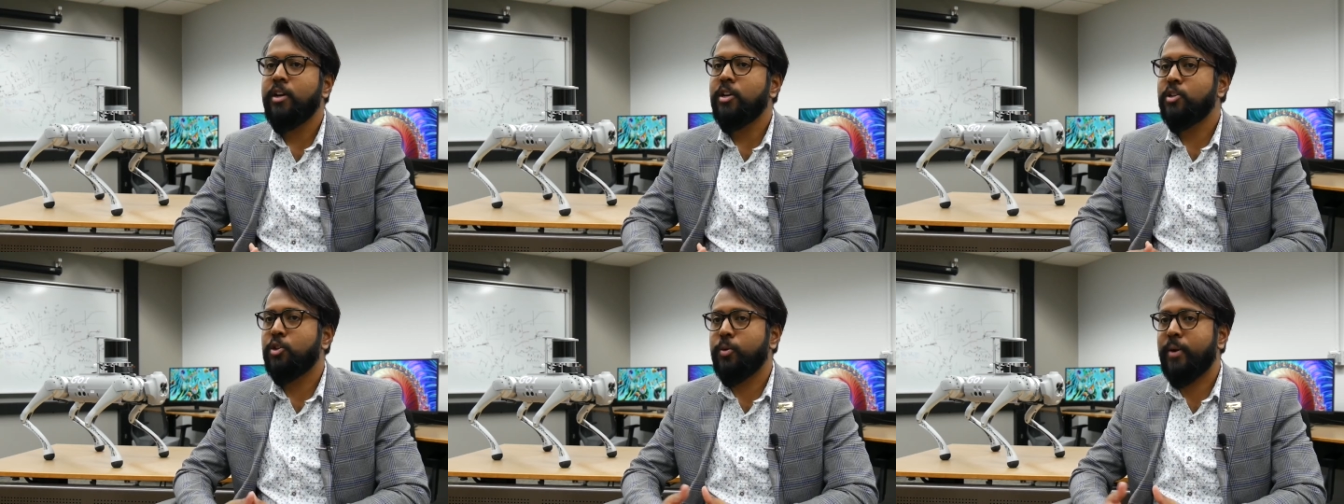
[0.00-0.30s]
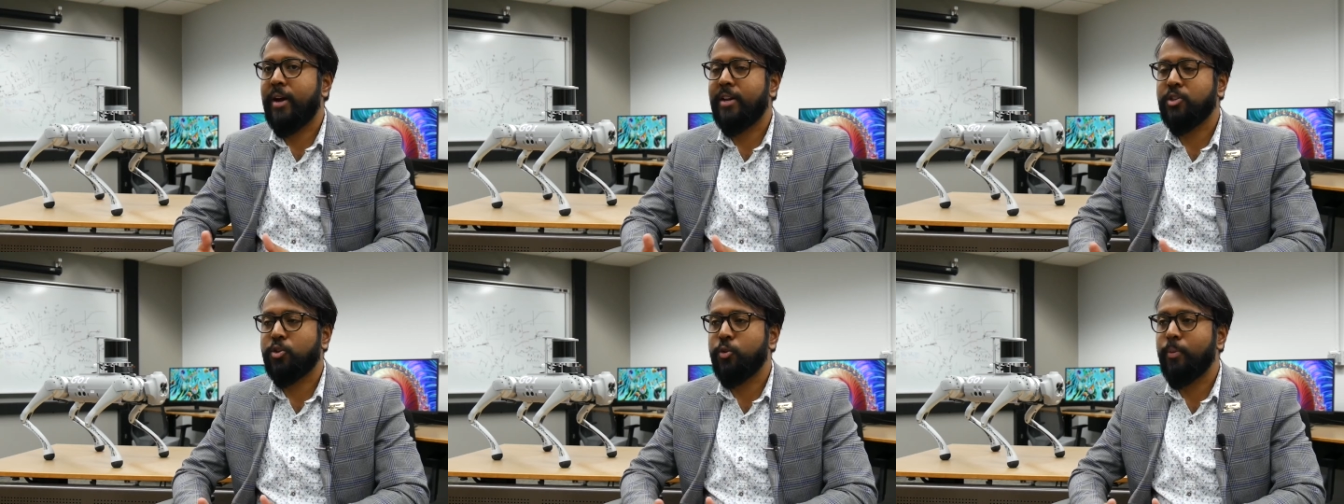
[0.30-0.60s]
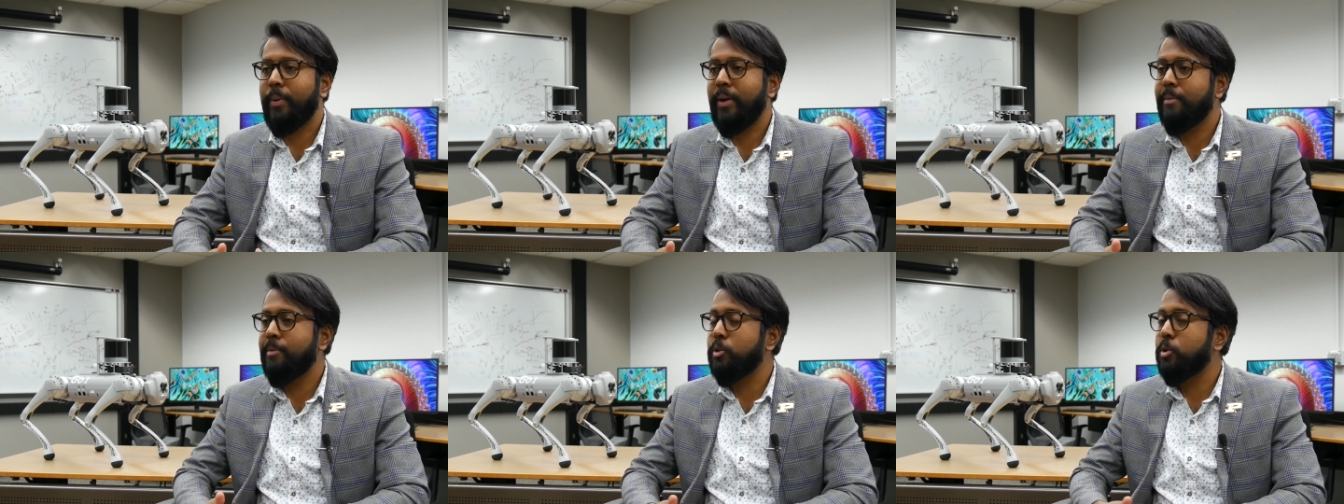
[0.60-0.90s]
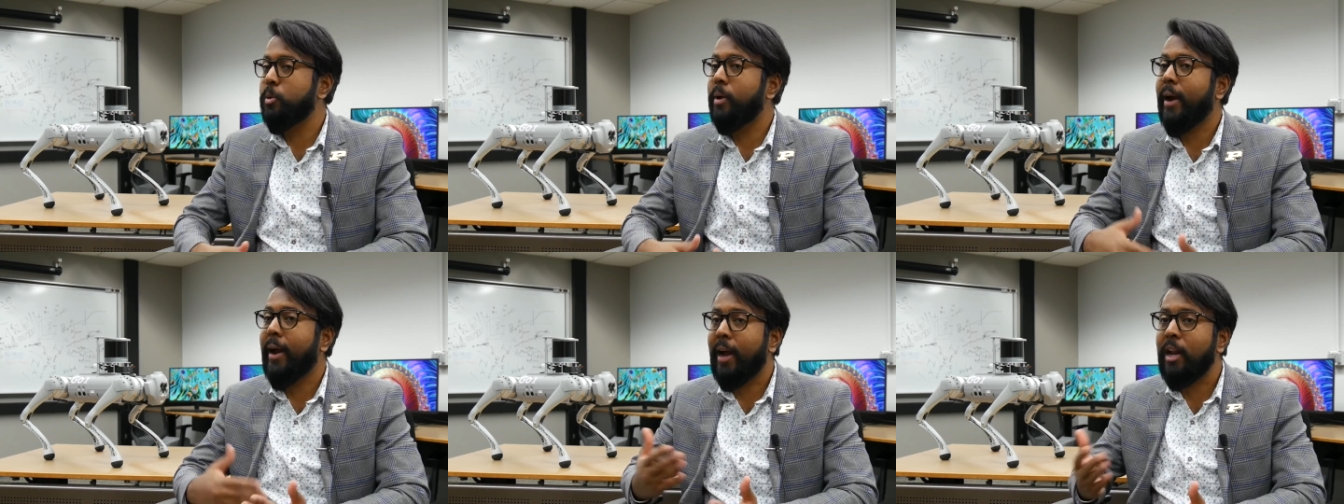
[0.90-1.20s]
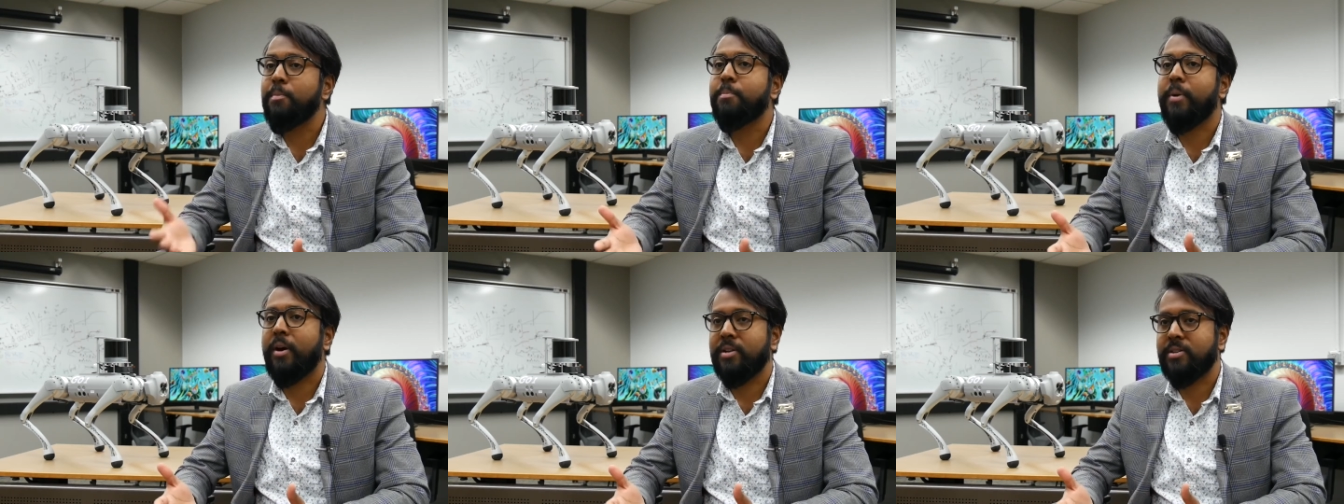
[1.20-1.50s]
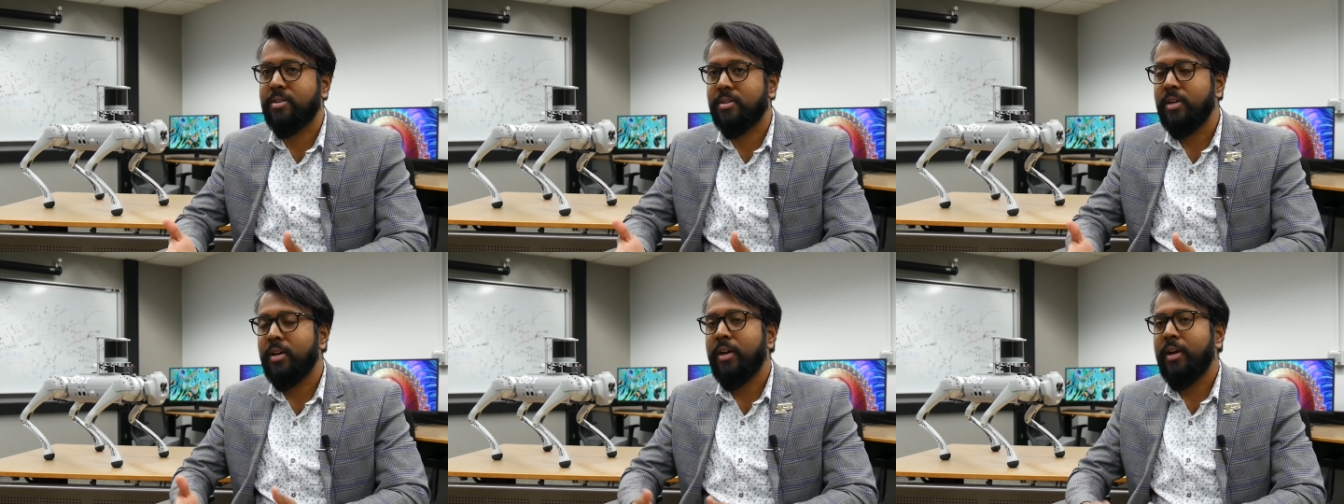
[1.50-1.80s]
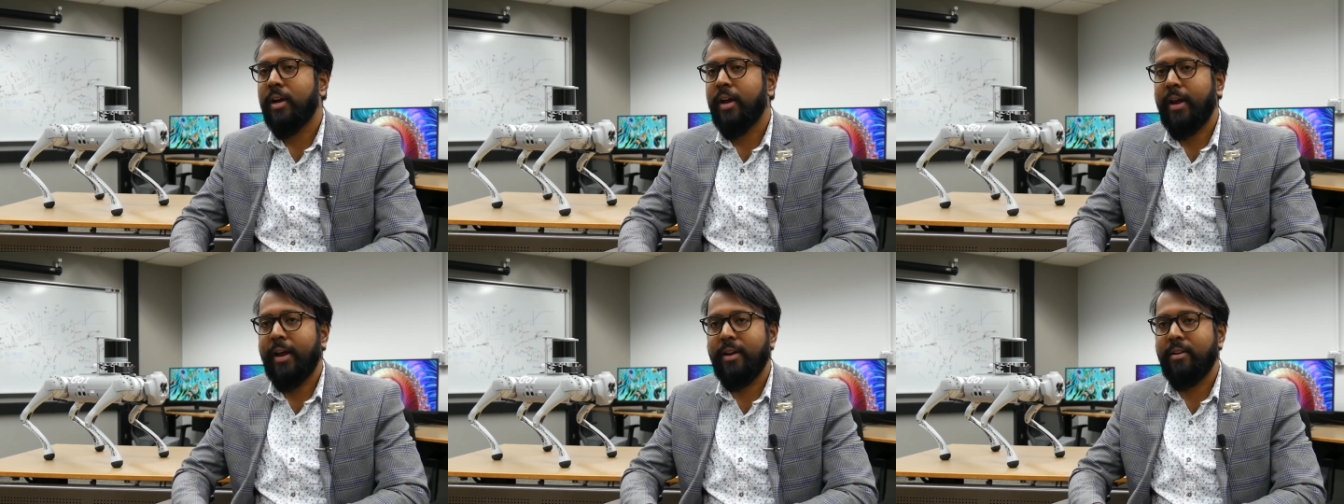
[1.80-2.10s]
so as to be able to help us
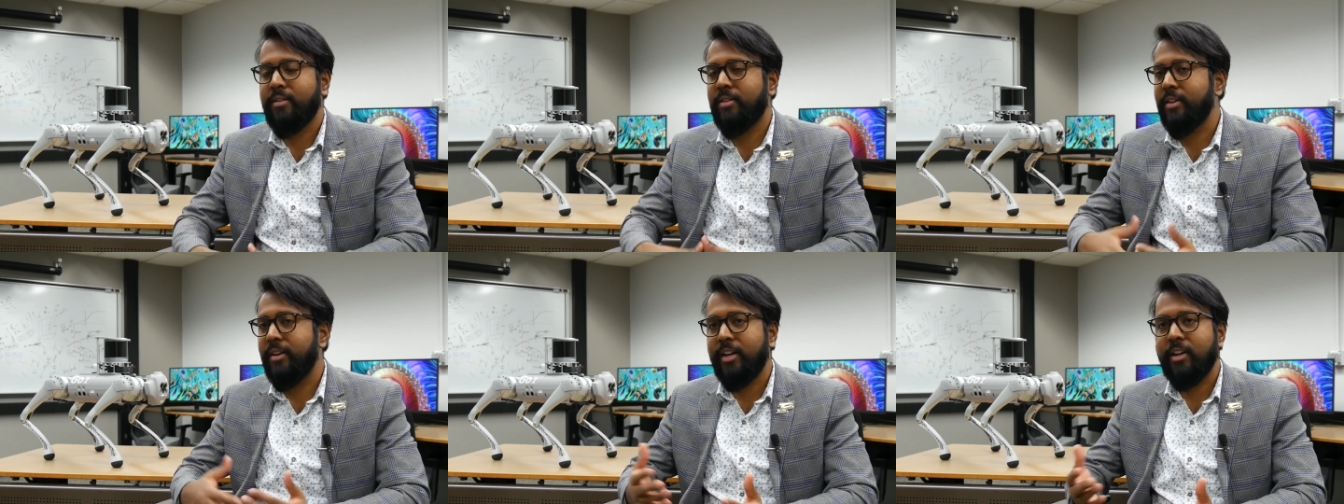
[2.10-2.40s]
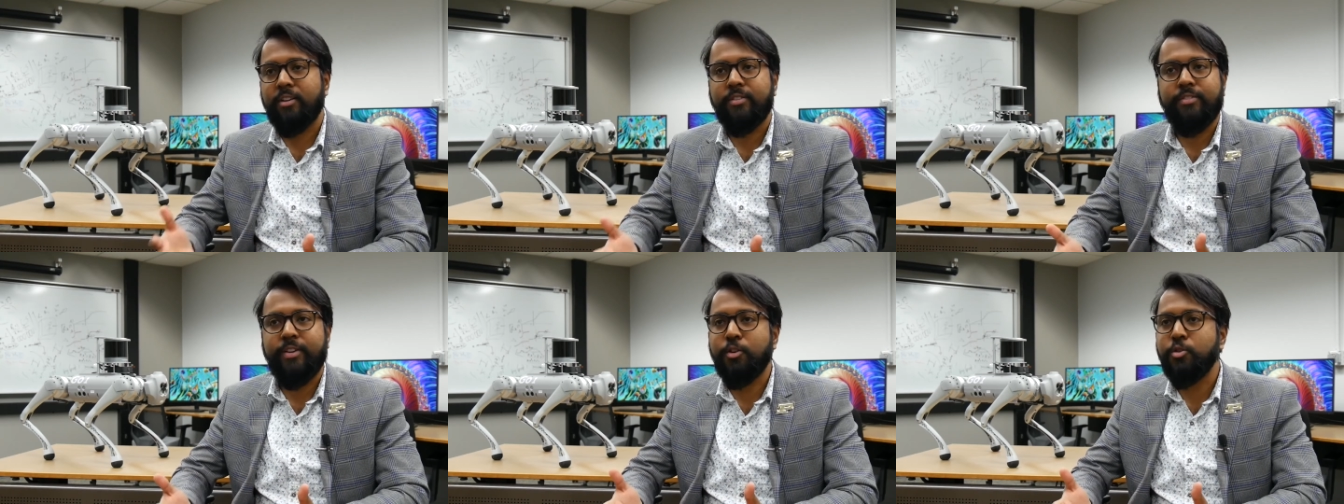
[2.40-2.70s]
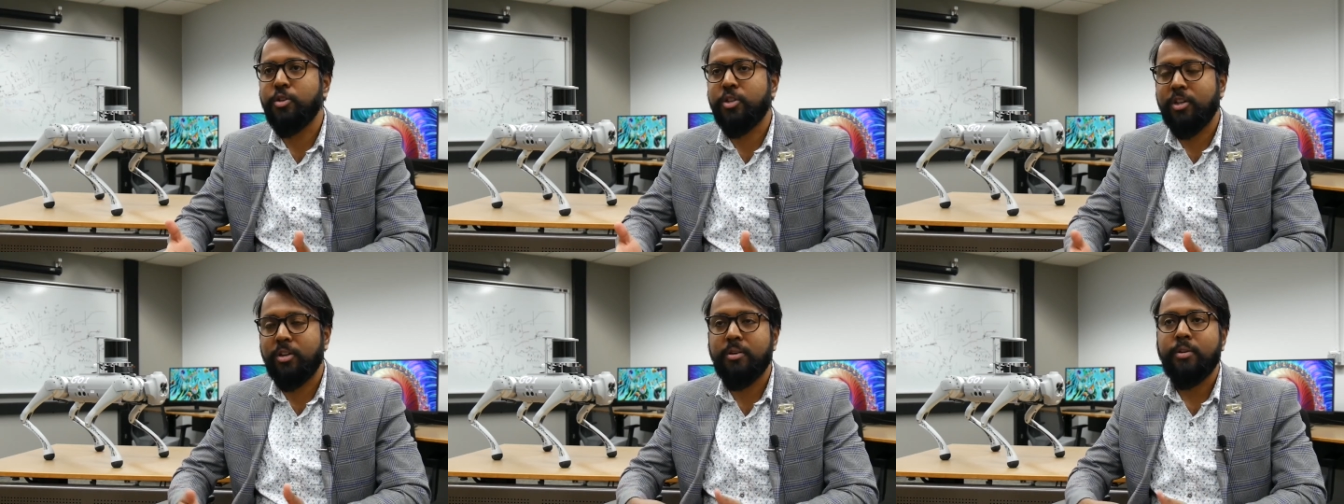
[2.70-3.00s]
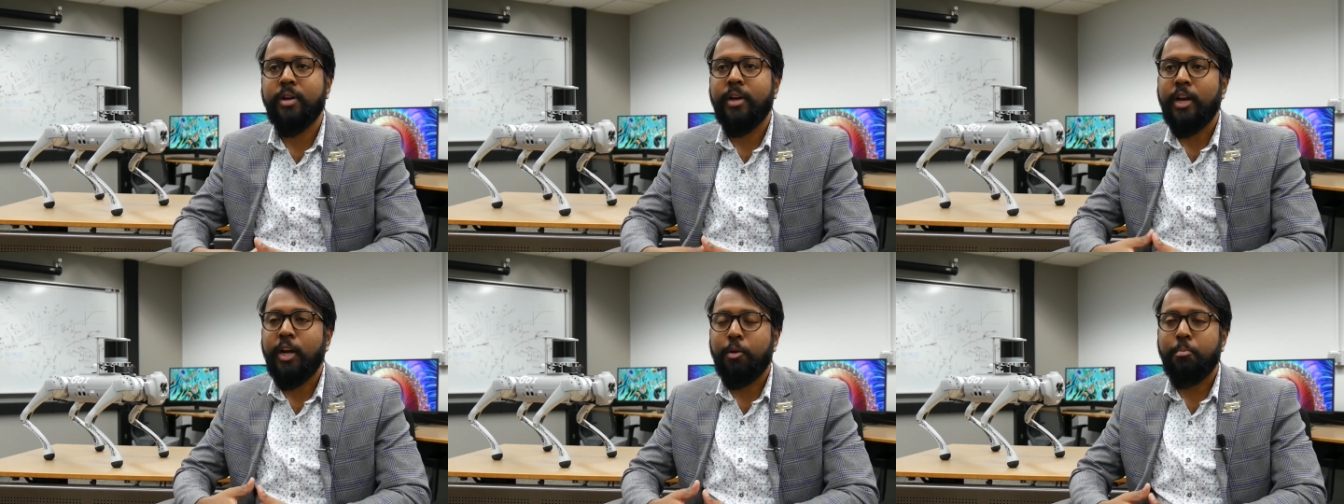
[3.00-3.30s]
in the near future,